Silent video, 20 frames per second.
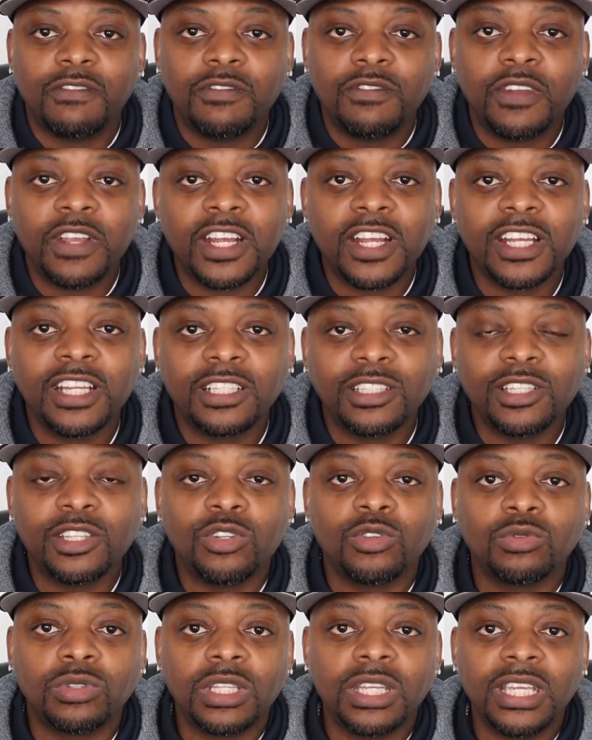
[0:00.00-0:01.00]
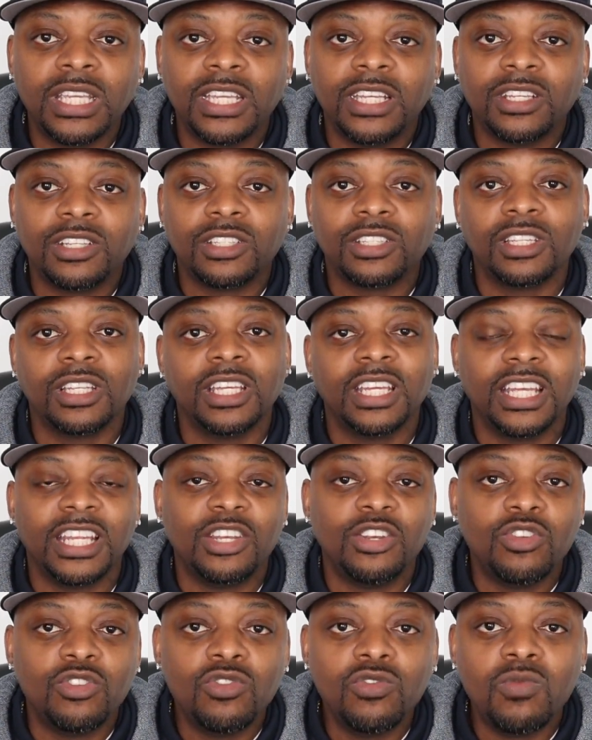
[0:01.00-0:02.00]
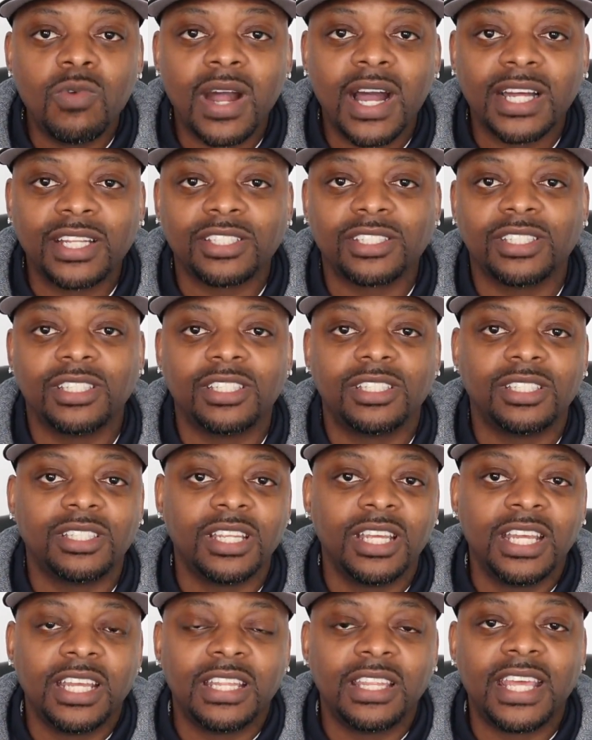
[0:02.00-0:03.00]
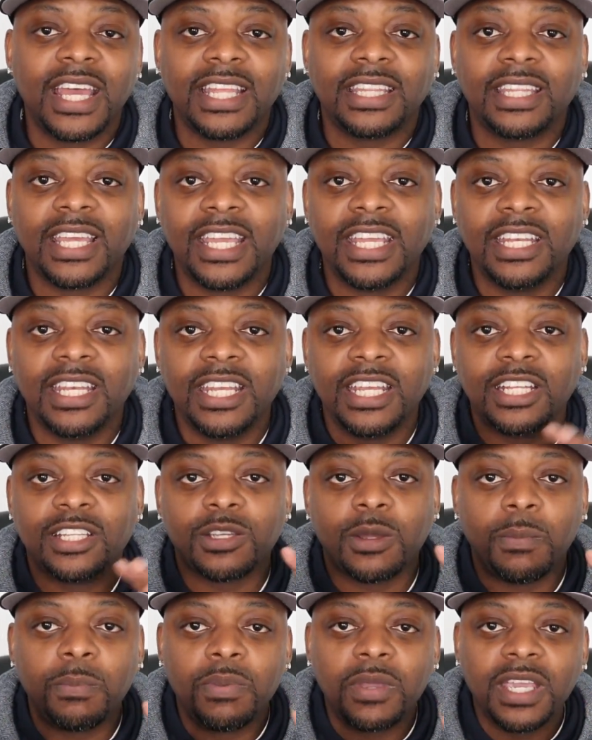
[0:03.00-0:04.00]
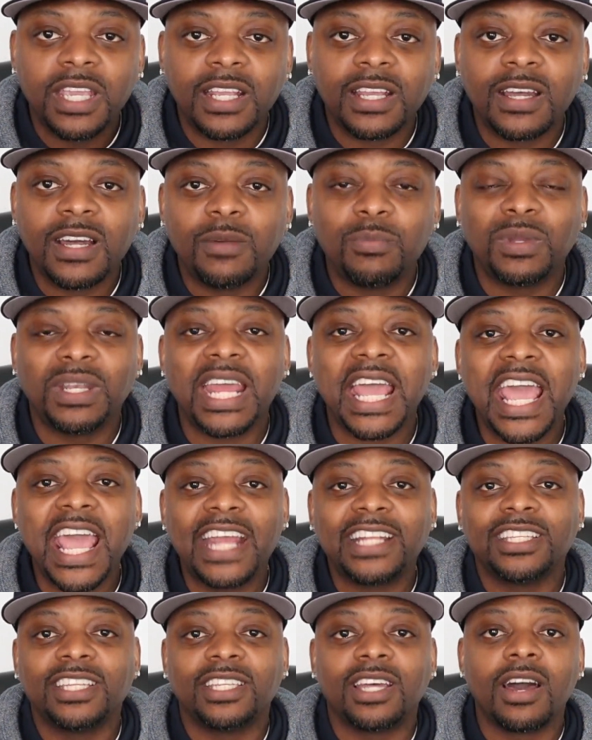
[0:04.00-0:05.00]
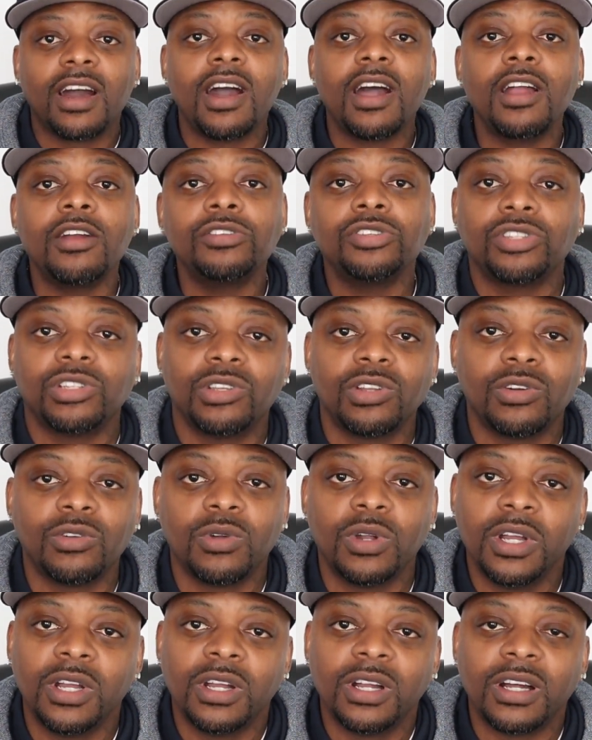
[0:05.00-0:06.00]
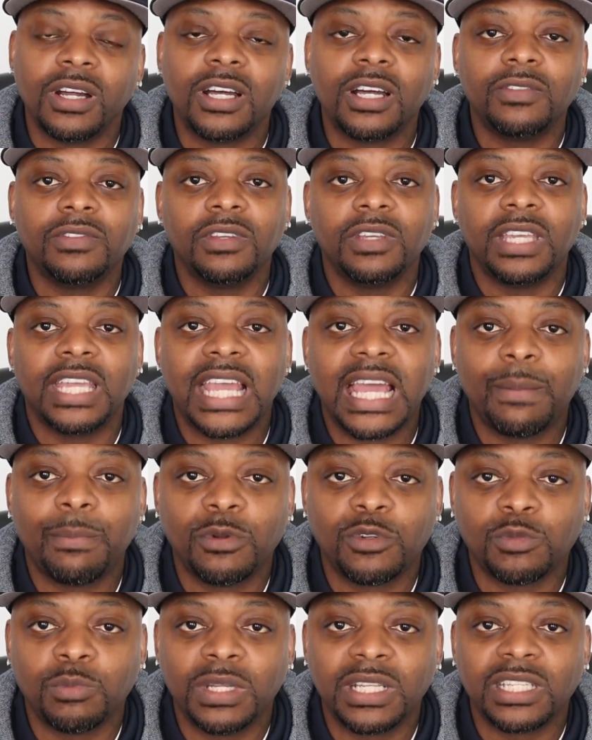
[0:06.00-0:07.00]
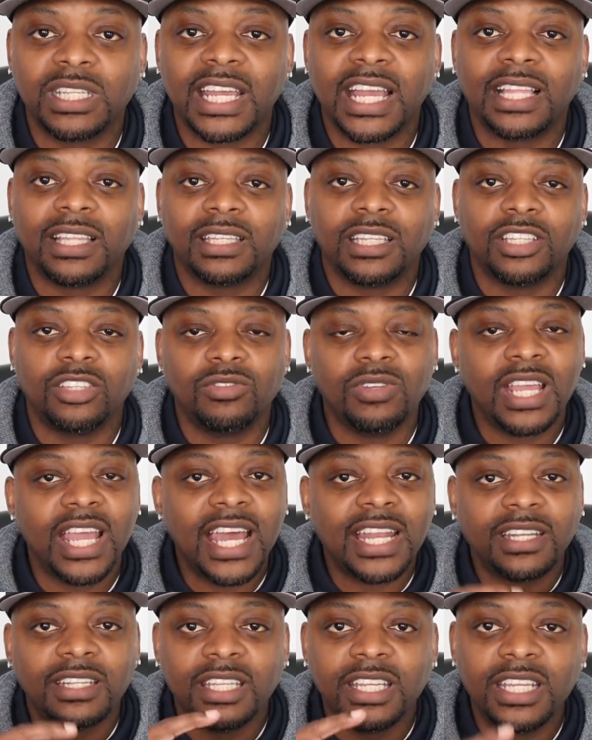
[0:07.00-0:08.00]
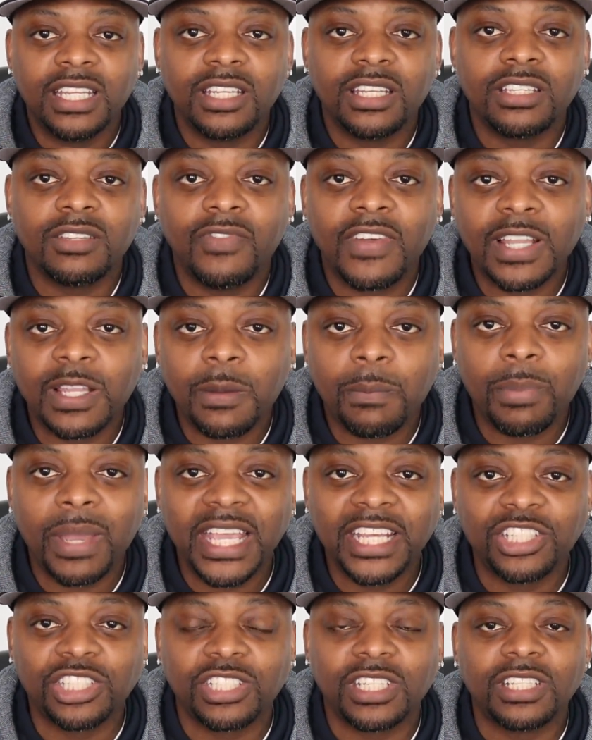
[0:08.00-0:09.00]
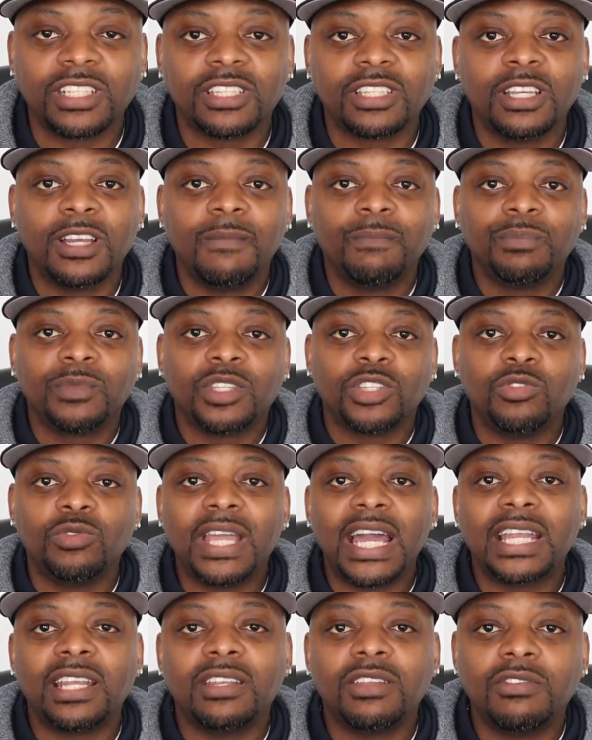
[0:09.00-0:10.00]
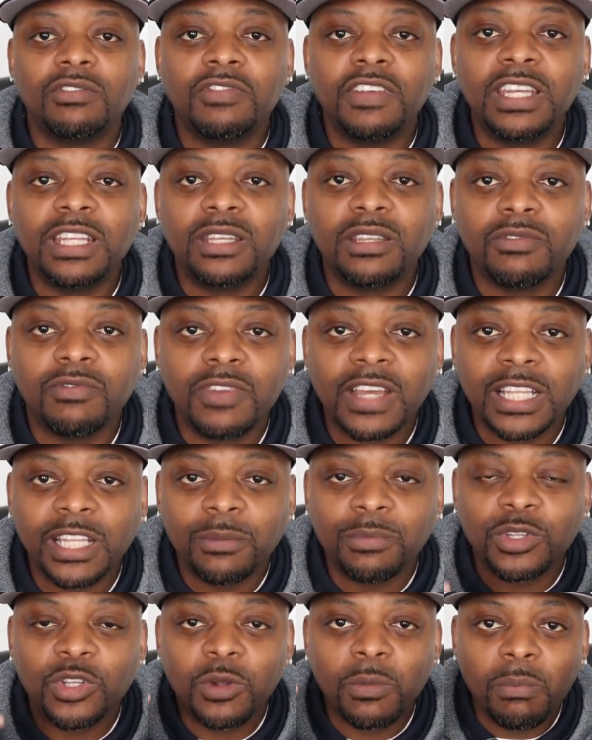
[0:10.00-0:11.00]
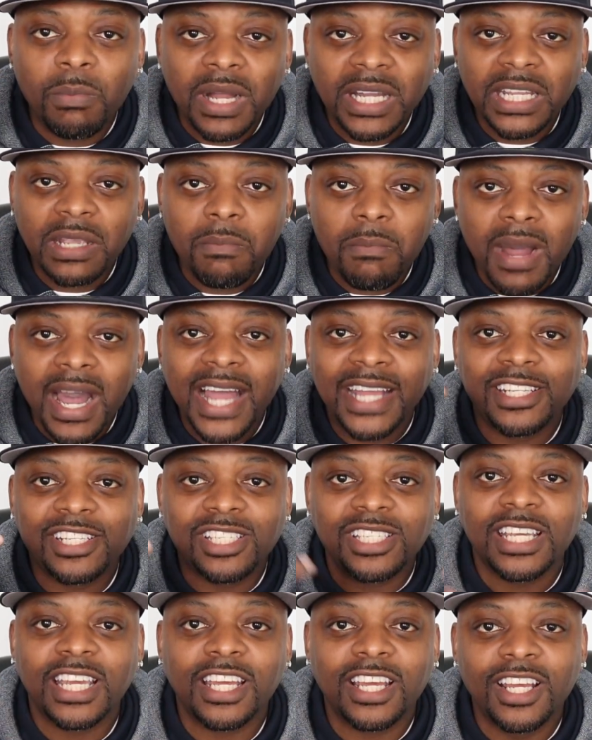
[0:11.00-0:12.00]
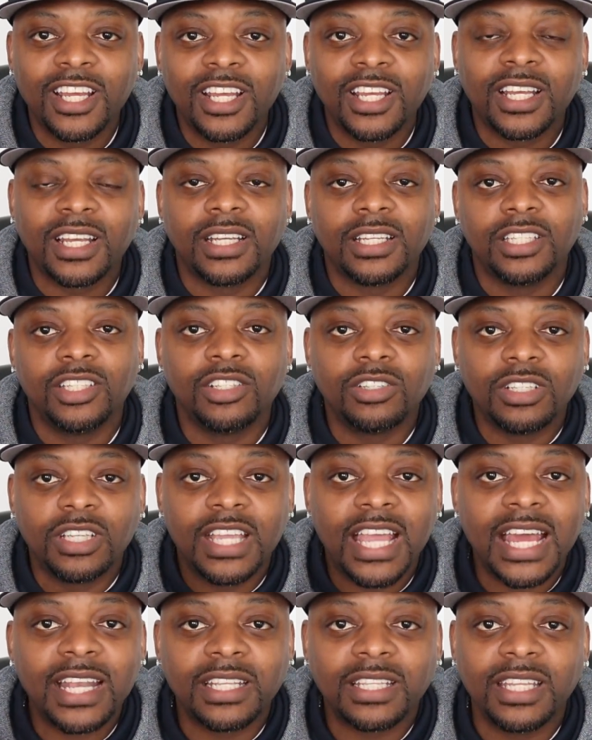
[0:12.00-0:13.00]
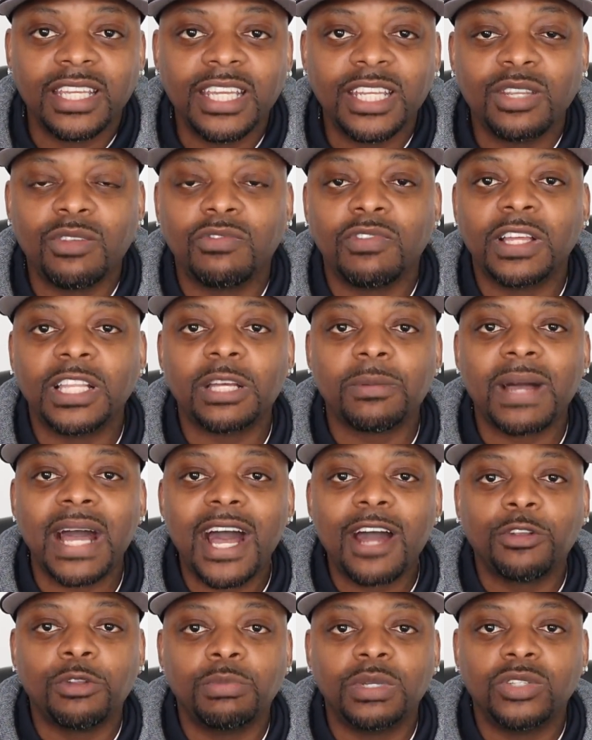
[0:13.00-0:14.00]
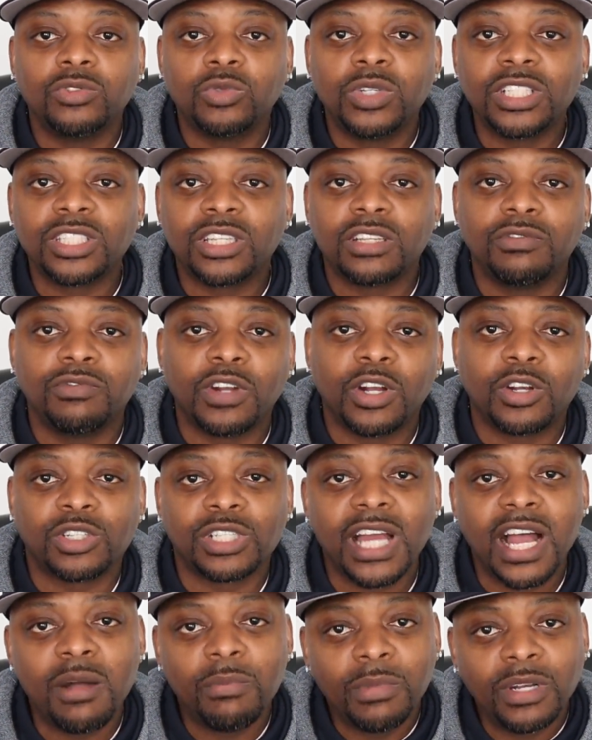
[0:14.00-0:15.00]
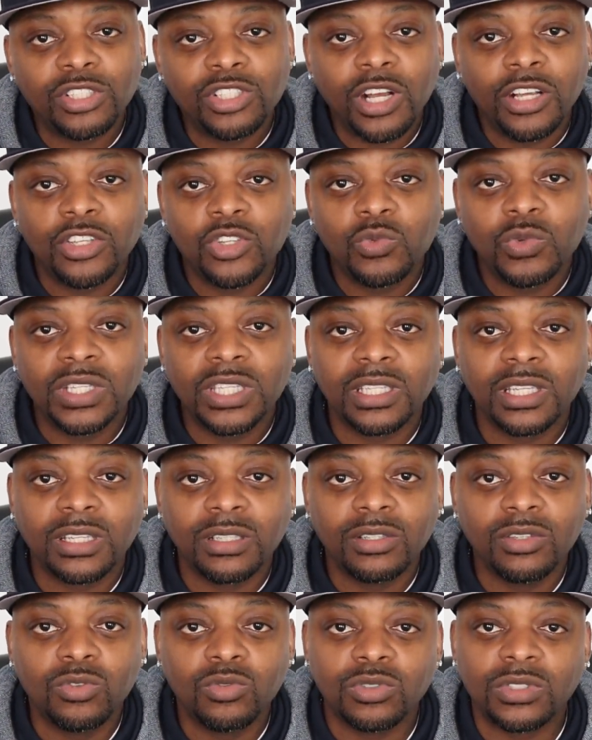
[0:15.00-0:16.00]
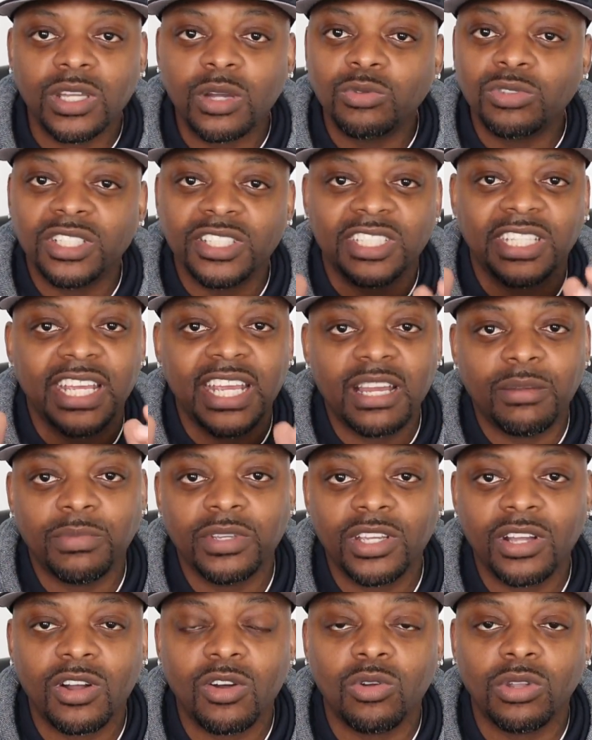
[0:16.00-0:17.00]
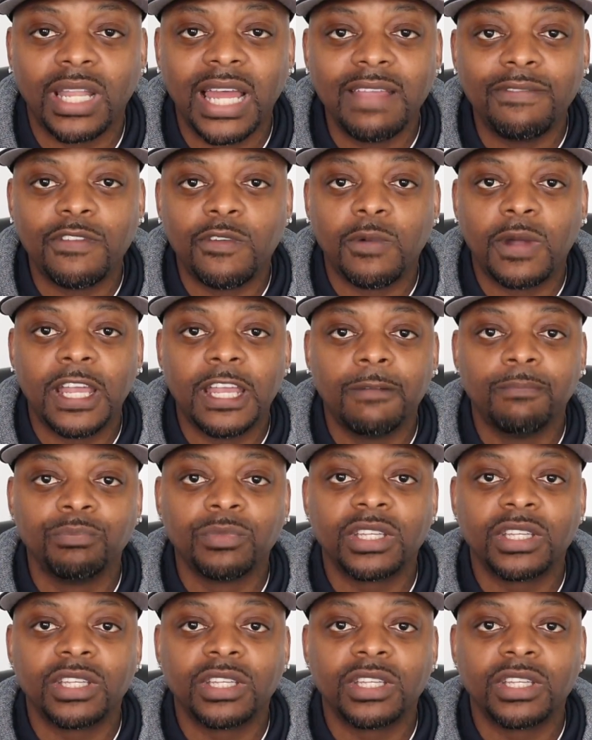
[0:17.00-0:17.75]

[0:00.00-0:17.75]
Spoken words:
Very little things, nuances that they need to pick up and add to the arsenal of the gambler's mentality. You gotta then develop patience. You got to then develop your money mindset. You got to then develop how to be risk averse. How much are you willing to lose? Don't just gamble your whole life away.